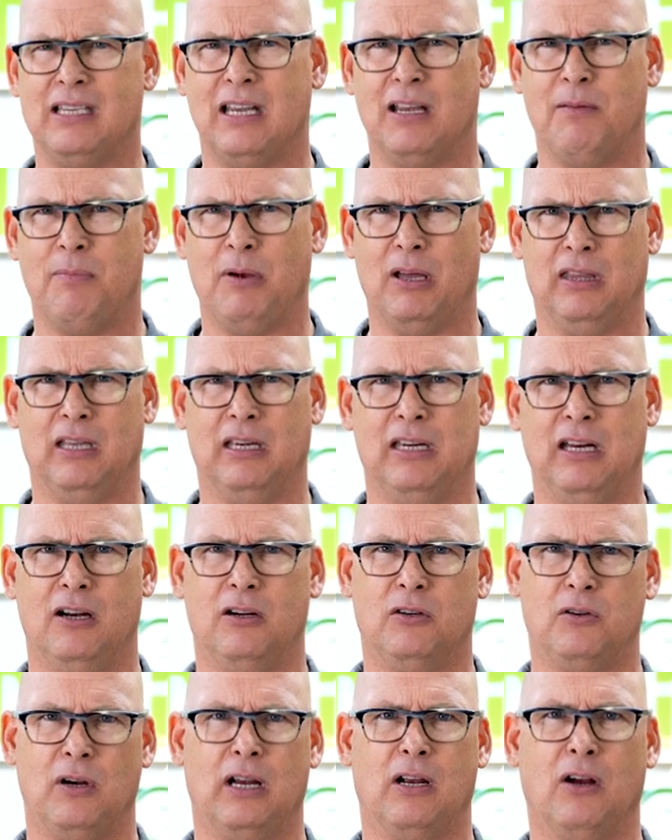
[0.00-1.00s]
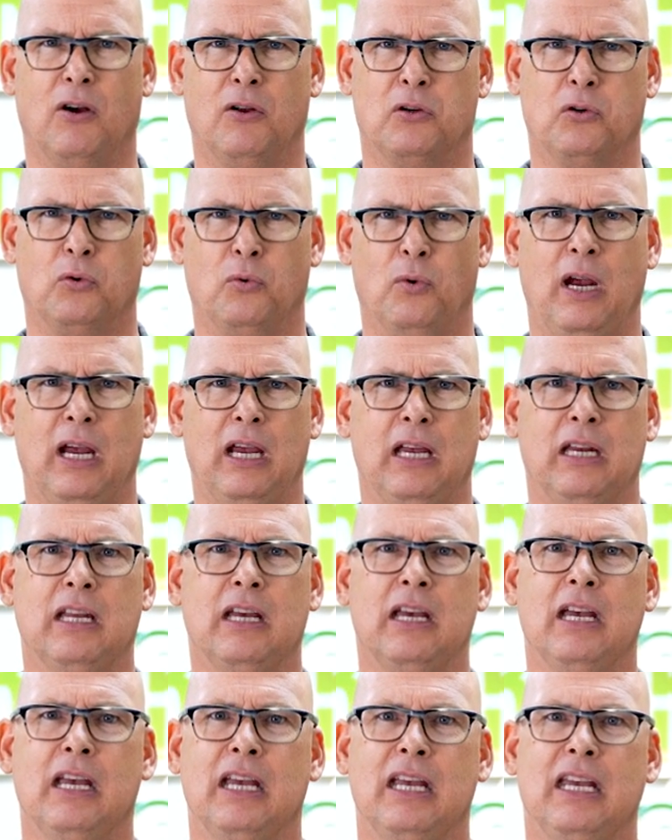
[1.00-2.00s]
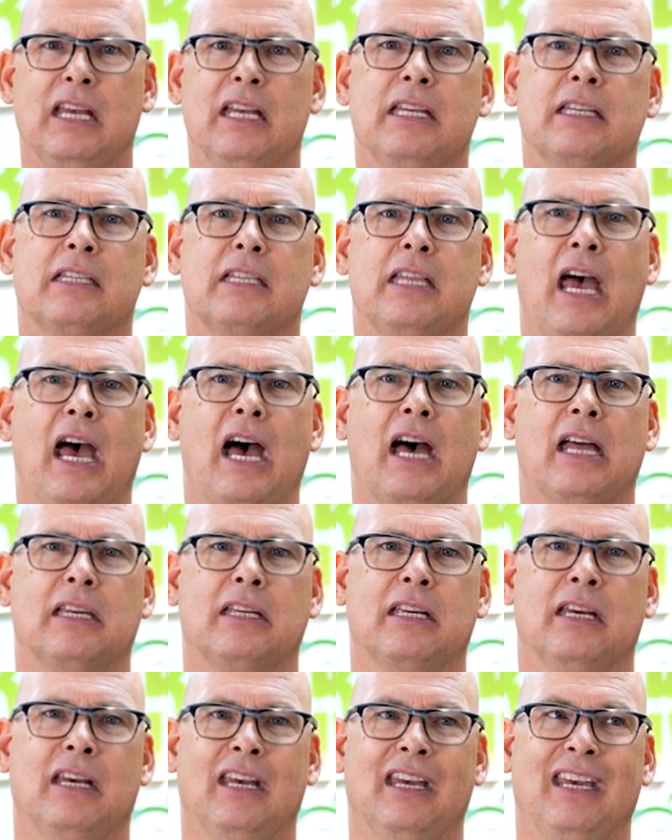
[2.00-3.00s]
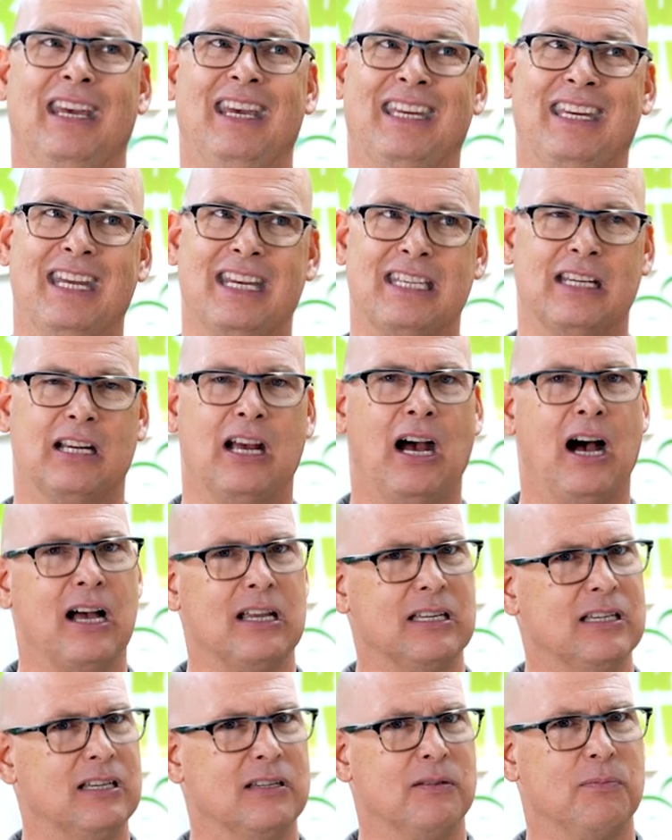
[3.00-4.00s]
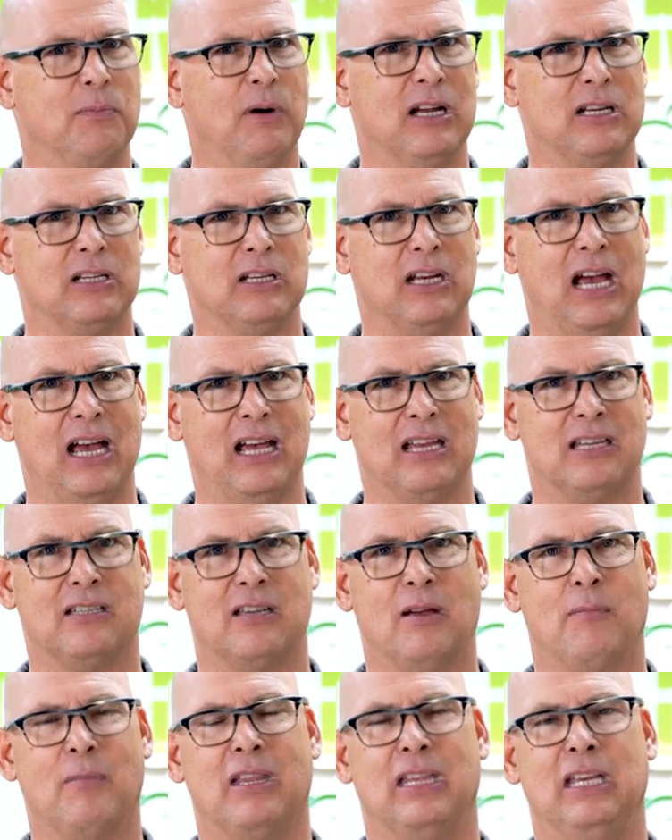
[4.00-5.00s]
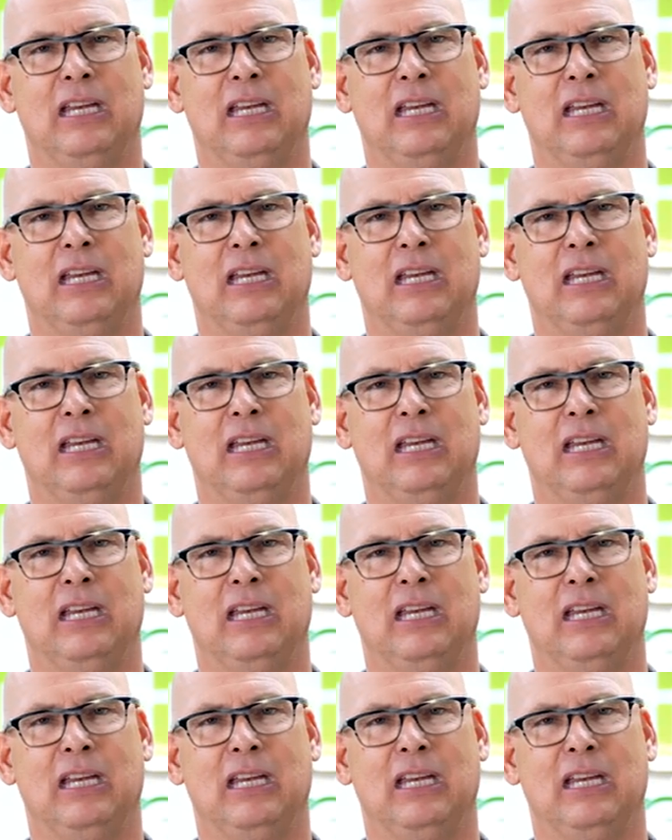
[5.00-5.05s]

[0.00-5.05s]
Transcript: thing about the Terratrike All Terrain is that it doesn't cost as much as some of